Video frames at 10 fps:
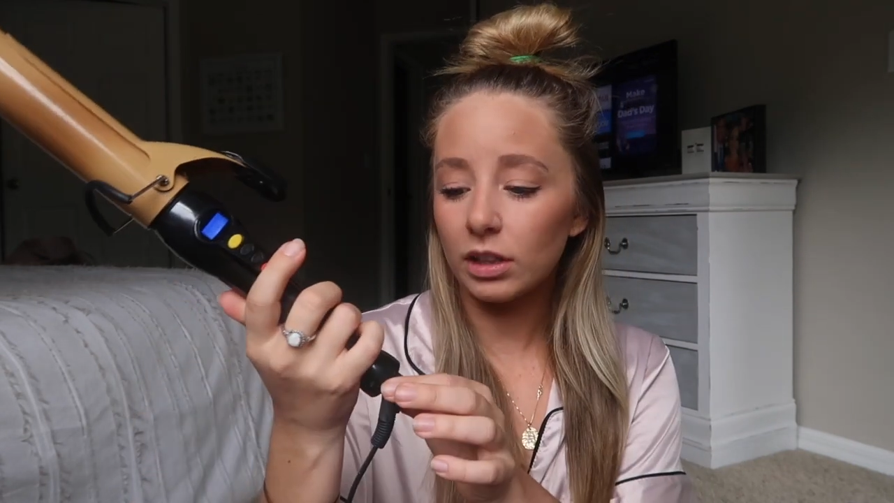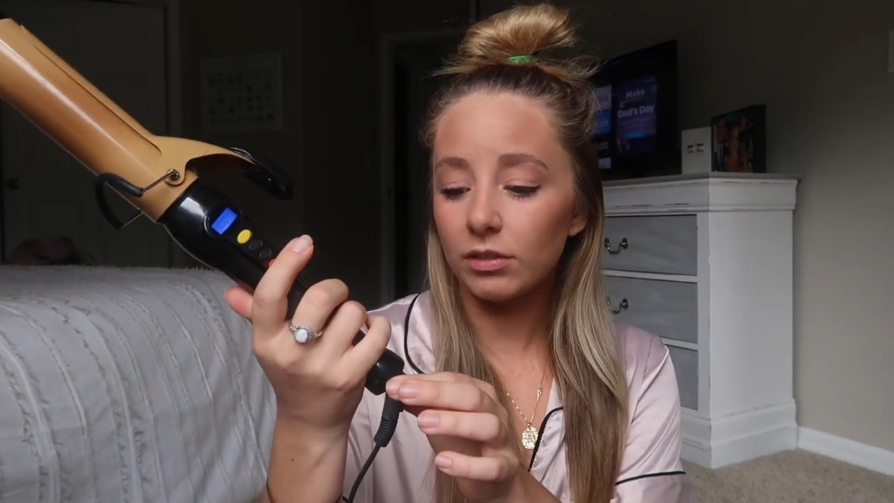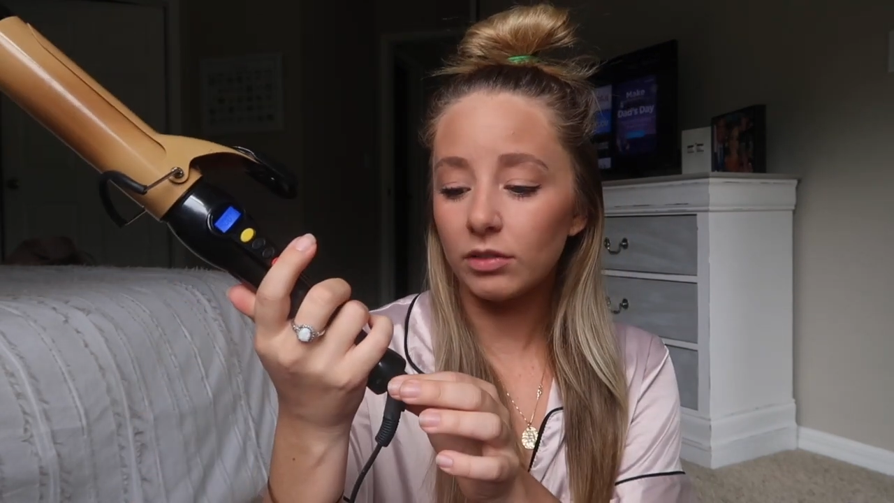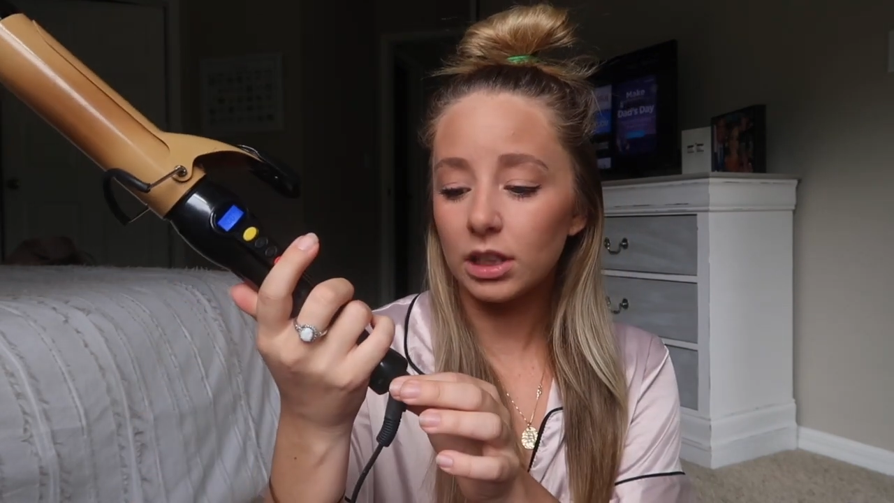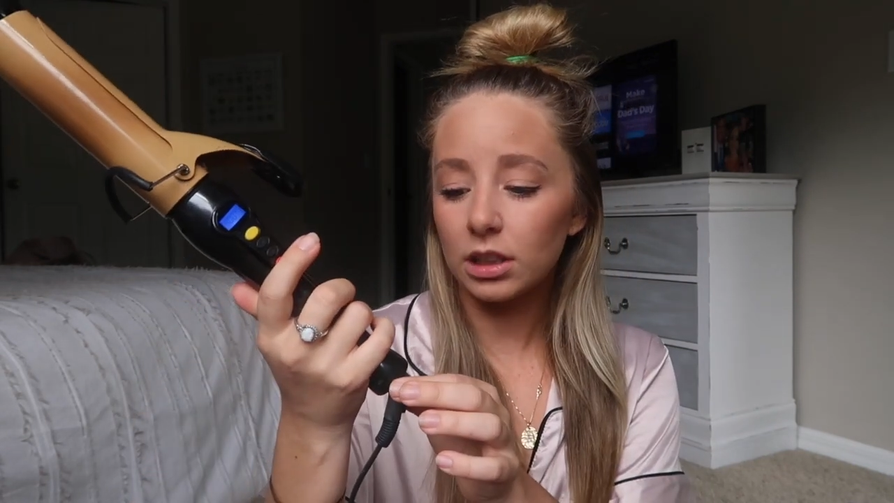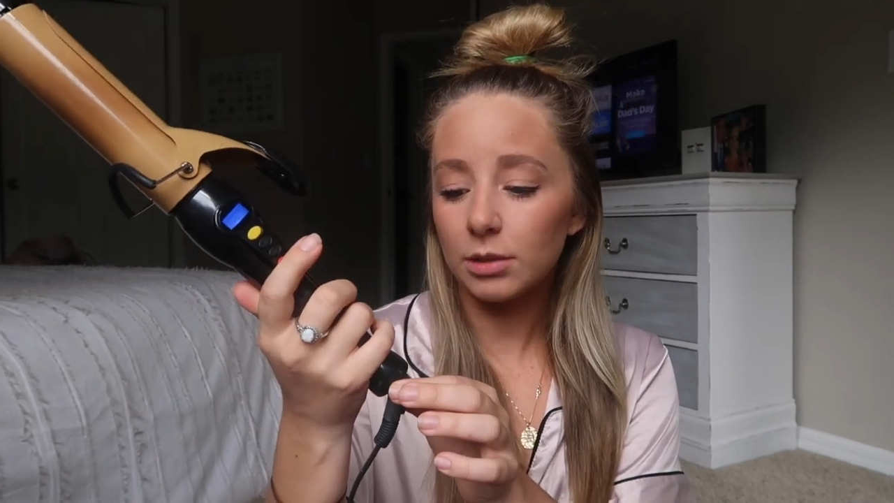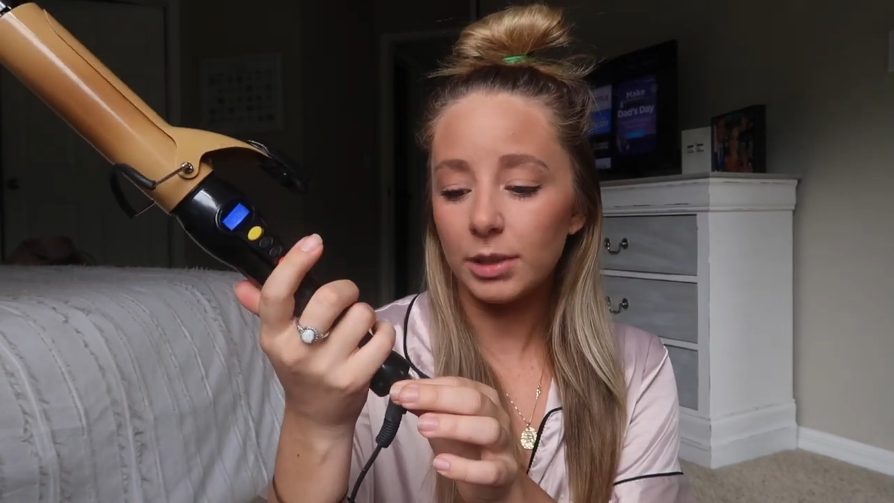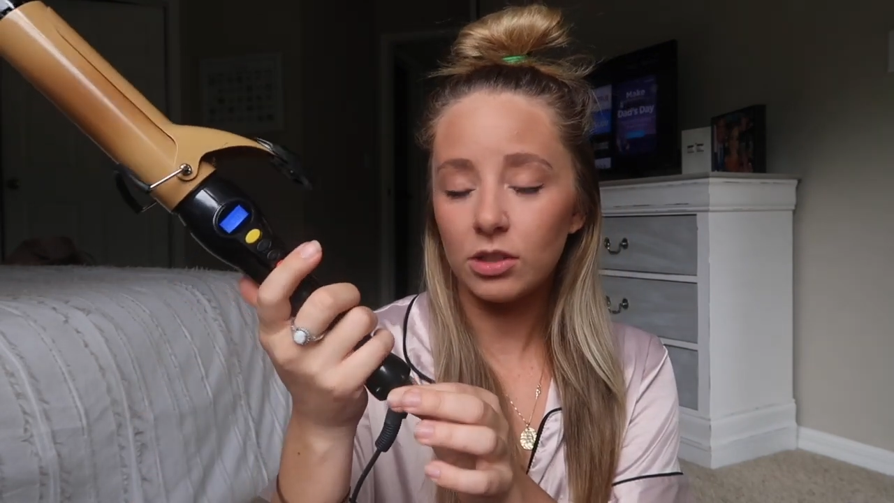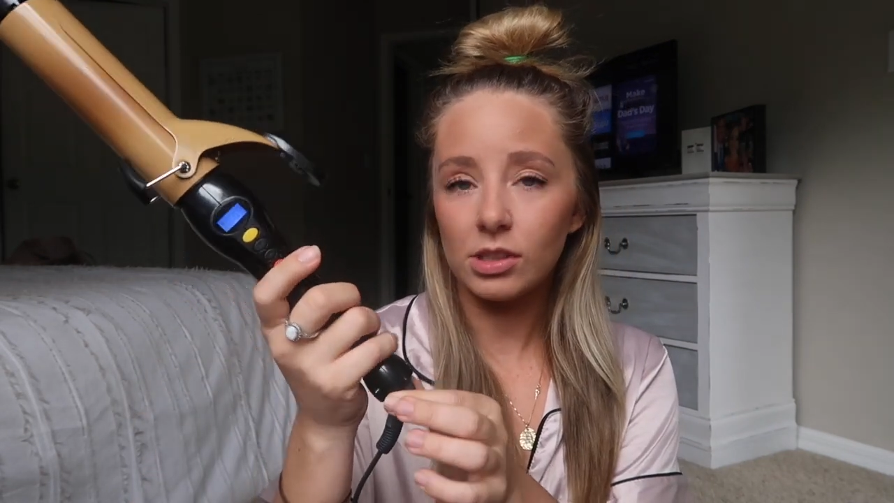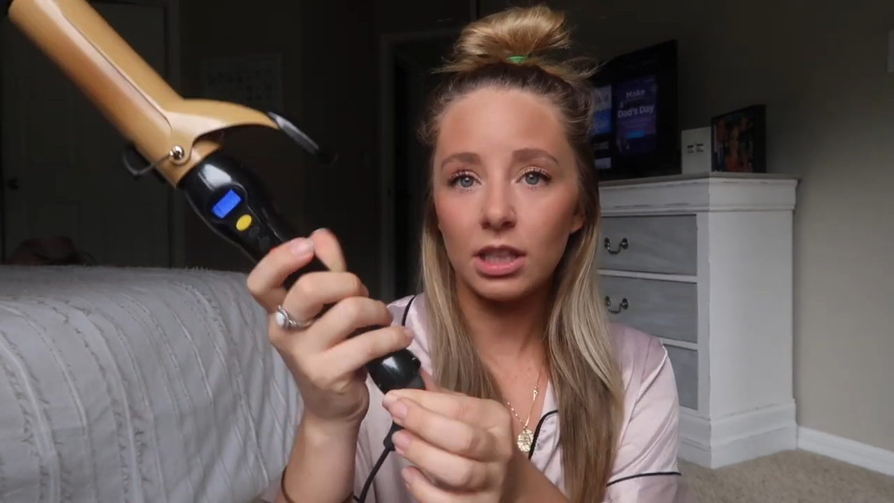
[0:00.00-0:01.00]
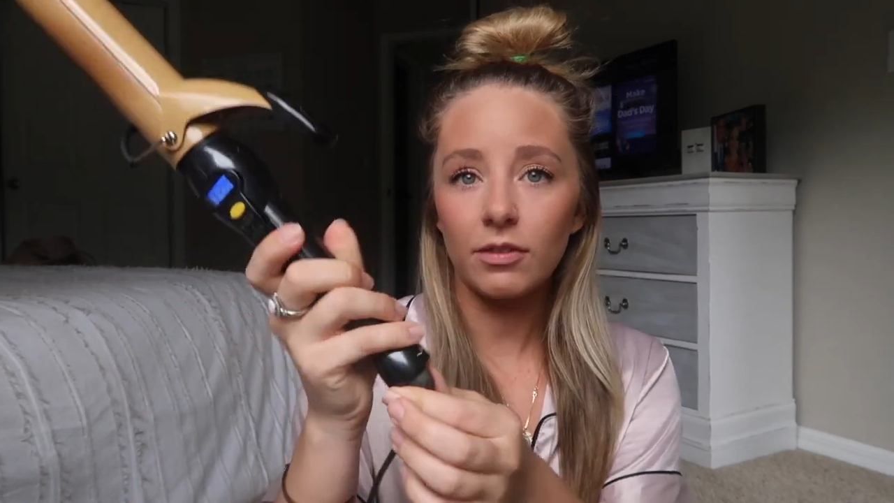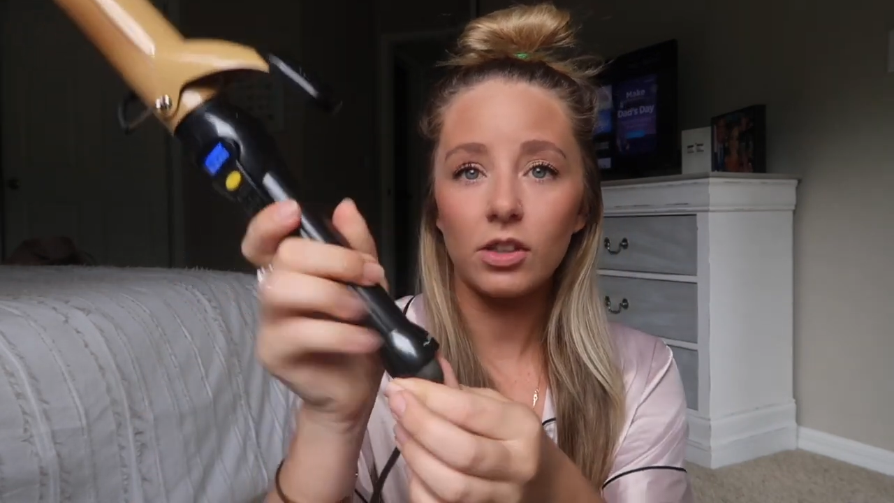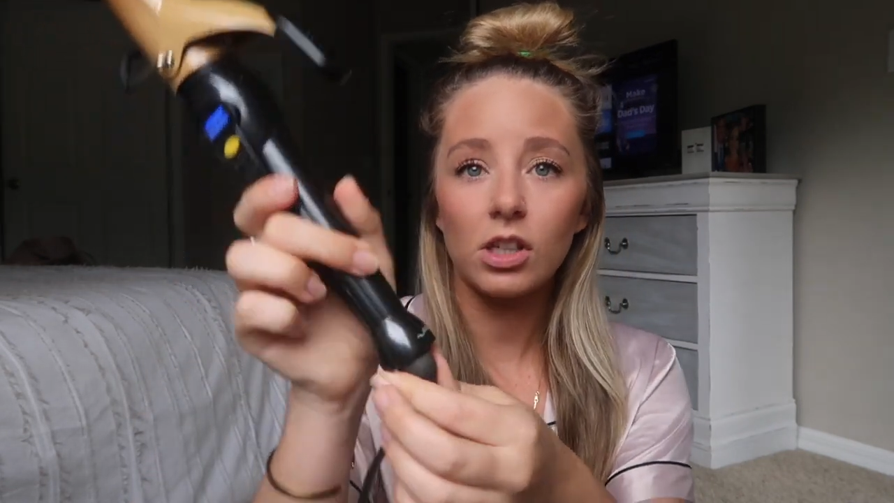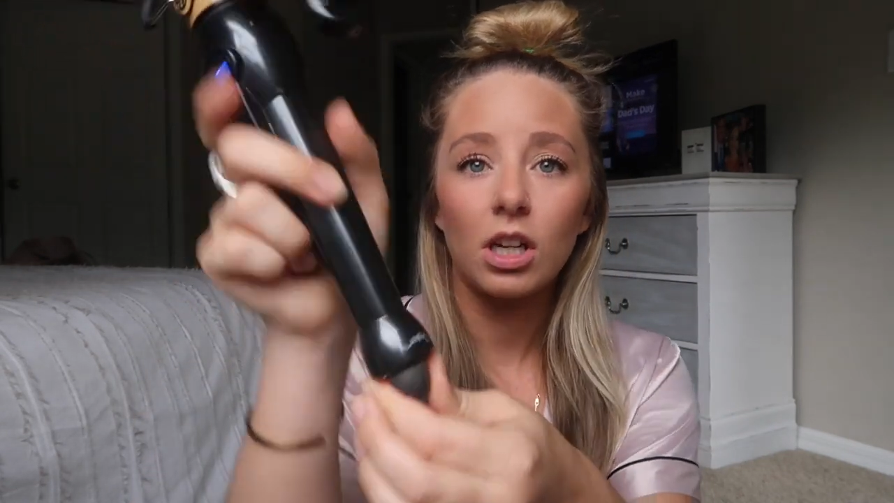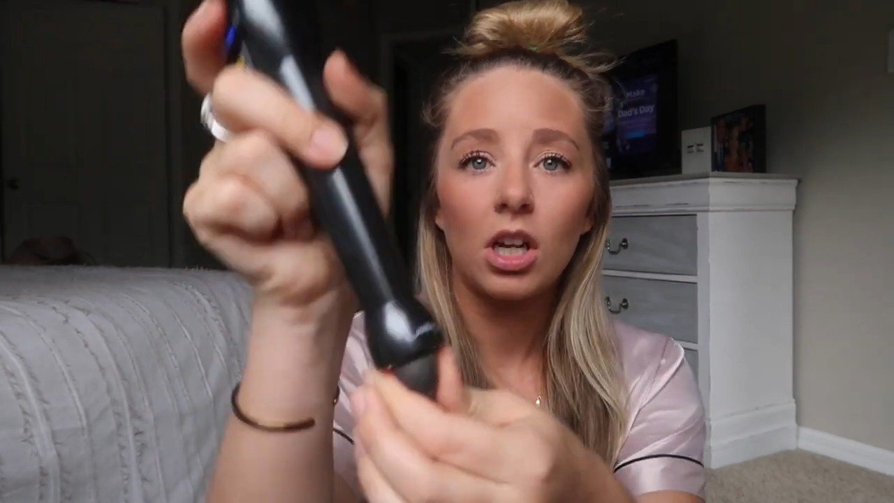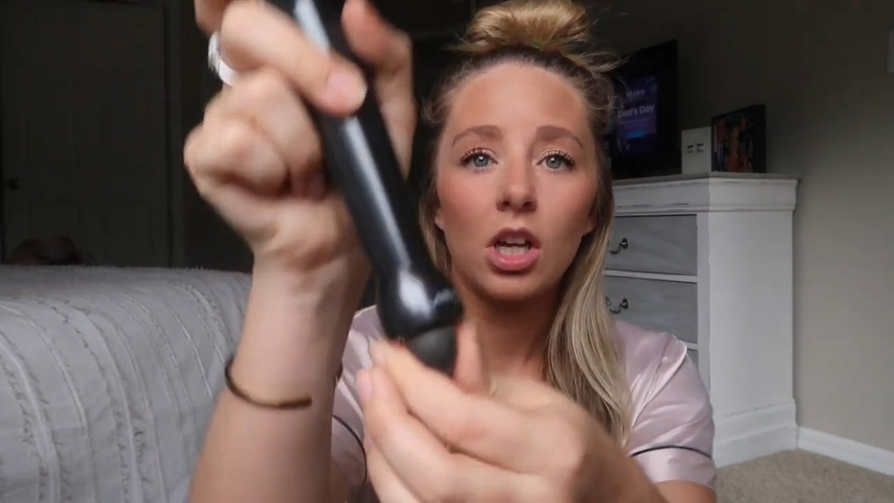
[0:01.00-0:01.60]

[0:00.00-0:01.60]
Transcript: I've literally been using it for